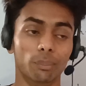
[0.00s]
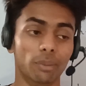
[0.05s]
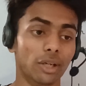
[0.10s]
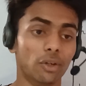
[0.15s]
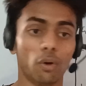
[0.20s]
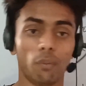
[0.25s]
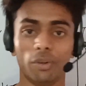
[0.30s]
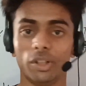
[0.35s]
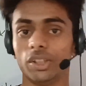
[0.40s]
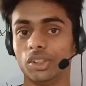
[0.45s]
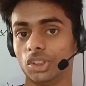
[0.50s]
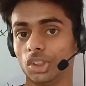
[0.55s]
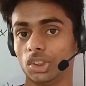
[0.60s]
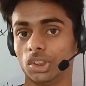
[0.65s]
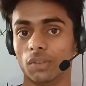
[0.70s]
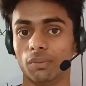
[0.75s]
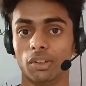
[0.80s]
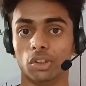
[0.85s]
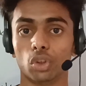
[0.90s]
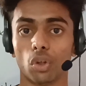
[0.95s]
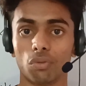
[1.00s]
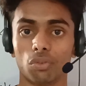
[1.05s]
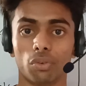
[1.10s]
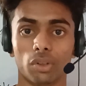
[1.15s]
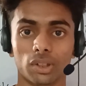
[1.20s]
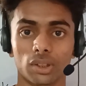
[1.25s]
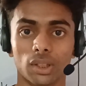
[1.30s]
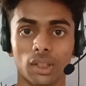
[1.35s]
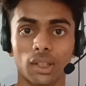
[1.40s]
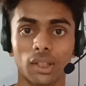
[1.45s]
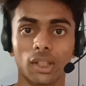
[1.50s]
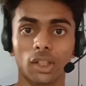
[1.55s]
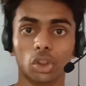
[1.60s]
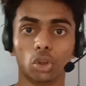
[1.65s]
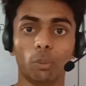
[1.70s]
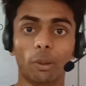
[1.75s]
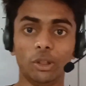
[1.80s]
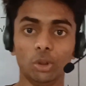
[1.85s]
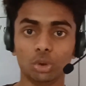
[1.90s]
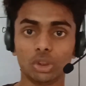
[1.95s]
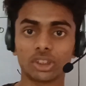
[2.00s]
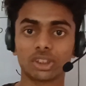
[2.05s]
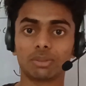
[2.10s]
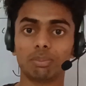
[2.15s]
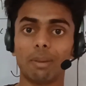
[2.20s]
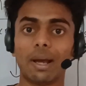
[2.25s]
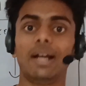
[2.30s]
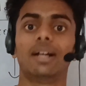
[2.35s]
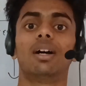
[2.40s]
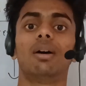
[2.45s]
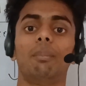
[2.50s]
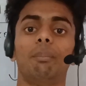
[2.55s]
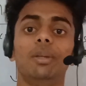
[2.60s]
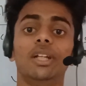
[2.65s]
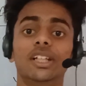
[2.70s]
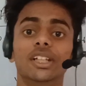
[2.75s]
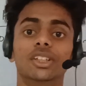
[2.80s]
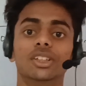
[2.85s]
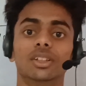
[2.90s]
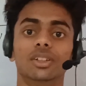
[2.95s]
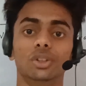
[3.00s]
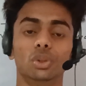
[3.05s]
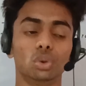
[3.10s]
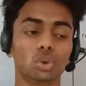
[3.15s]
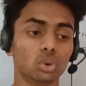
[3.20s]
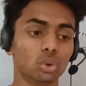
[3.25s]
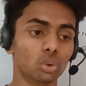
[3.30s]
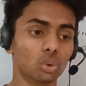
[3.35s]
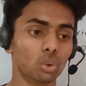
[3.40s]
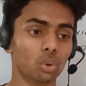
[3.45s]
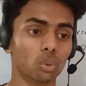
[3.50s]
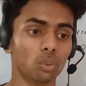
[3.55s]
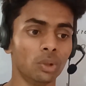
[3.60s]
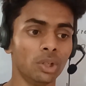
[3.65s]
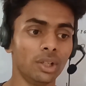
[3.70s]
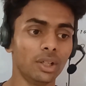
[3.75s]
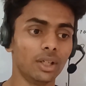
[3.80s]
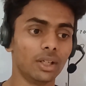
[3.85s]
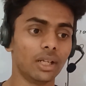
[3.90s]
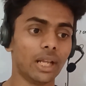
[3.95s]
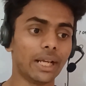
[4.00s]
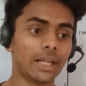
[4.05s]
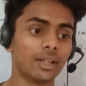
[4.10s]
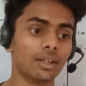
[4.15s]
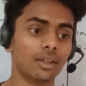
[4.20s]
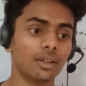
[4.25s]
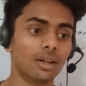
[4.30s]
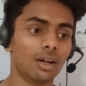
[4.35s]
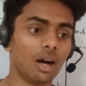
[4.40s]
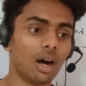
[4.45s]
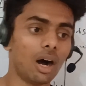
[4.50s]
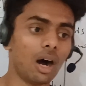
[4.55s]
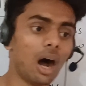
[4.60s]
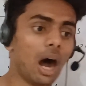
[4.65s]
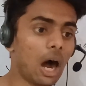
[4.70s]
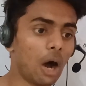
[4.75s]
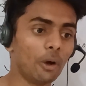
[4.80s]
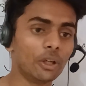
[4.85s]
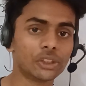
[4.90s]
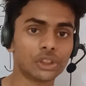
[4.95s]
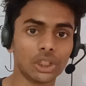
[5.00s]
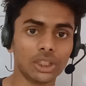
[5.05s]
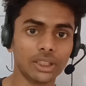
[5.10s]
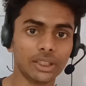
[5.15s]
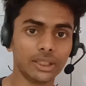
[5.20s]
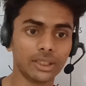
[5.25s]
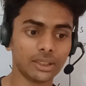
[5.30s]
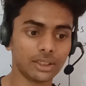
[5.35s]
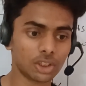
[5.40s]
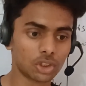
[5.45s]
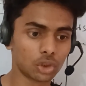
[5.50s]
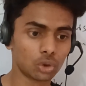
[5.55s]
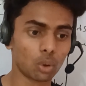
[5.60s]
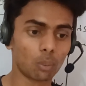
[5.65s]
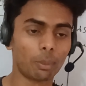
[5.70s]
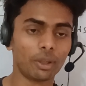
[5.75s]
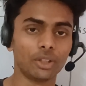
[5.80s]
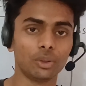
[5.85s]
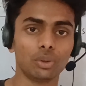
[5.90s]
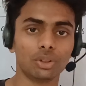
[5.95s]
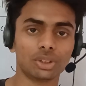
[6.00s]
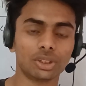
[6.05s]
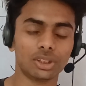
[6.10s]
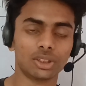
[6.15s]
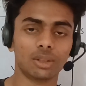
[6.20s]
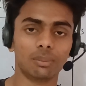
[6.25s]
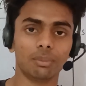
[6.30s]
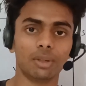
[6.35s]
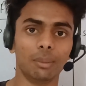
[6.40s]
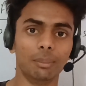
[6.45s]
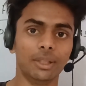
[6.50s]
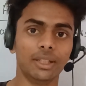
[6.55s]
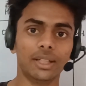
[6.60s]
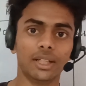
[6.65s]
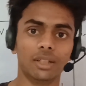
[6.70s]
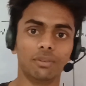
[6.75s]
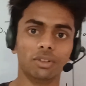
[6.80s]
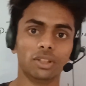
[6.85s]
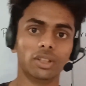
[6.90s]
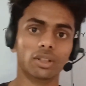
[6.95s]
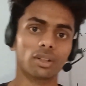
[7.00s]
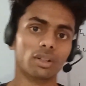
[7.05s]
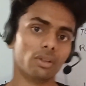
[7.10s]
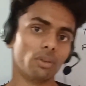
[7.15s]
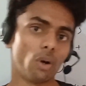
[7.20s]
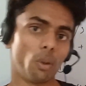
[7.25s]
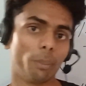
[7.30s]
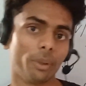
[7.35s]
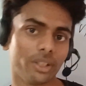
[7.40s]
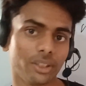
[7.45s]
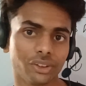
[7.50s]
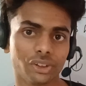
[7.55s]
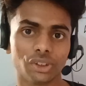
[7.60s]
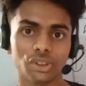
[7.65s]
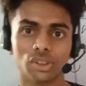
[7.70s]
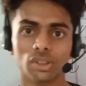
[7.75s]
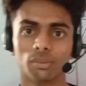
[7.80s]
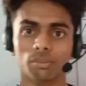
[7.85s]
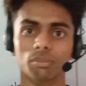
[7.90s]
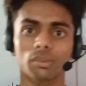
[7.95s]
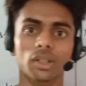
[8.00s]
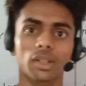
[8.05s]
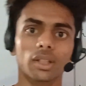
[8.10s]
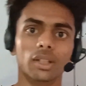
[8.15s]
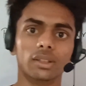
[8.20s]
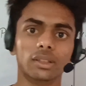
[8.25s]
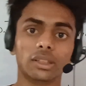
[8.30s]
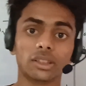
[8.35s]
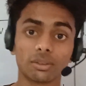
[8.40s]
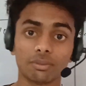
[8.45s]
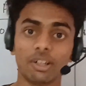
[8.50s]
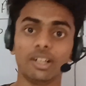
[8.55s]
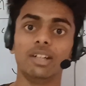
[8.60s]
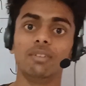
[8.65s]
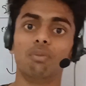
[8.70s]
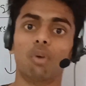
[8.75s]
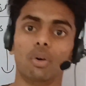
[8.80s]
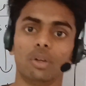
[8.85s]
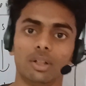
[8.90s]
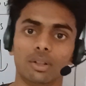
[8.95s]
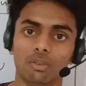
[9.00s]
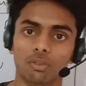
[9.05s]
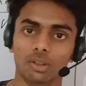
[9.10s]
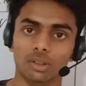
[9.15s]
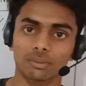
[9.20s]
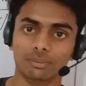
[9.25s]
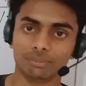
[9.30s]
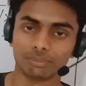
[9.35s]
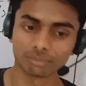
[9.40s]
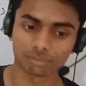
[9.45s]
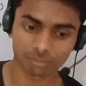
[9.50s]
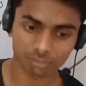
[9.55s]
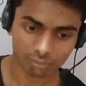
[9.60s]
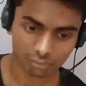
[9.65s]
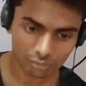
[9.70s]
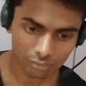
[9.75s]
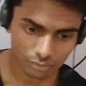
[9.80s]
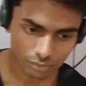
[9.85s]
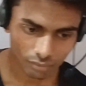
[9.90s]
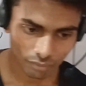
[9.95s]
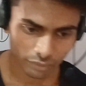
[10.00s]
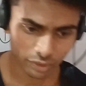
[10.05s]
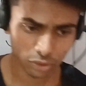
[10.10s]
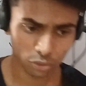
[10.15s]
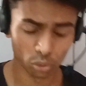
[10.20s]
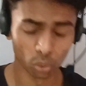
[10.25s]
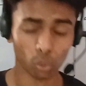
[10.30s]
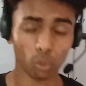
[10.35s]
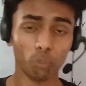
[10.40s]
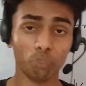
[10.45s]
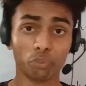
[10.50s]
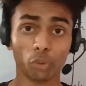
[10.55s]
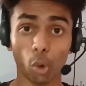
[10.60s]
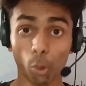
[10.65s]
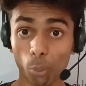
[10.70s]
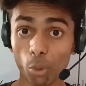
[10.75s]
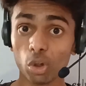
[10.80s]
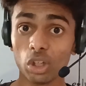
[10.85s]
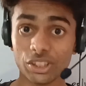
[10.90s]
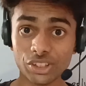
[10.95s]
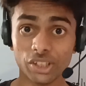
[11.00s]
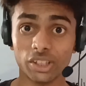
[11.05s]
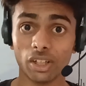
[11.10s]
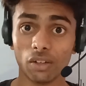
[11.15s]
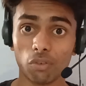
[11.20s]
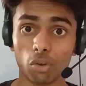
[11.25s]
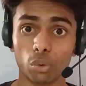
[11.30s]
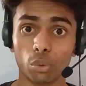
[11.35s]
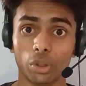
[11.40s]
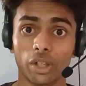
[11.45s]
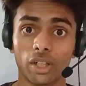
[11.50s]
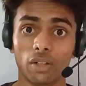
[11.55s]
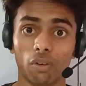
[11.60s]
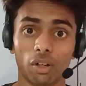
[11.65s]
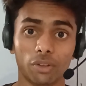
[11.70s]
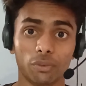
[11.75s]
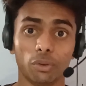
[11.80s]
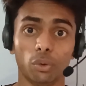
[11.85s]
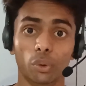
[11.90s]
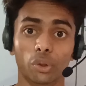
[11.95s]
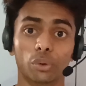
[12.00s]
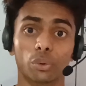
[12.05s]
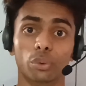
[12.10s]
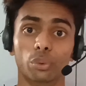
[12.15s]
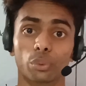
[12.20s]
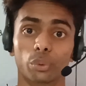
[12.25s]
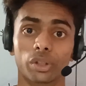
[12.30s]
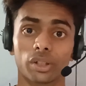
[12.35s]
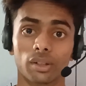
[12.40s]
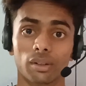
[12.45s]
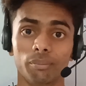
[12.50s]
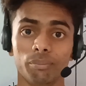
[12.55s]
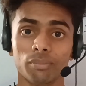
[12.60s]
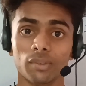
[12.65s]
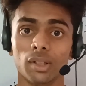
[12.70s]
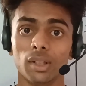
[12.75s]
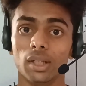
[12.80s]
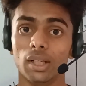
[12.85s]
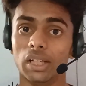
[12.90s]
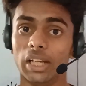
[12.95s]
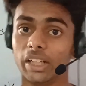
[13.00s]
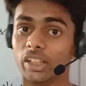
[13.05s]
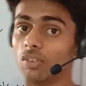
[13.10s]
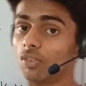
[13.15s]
like operating system and software. So when you just Mac application, you should to know like how actually this your particular system communicate with the operating system. That's a very important one. So overall agenda for today, what we're going to do here, like the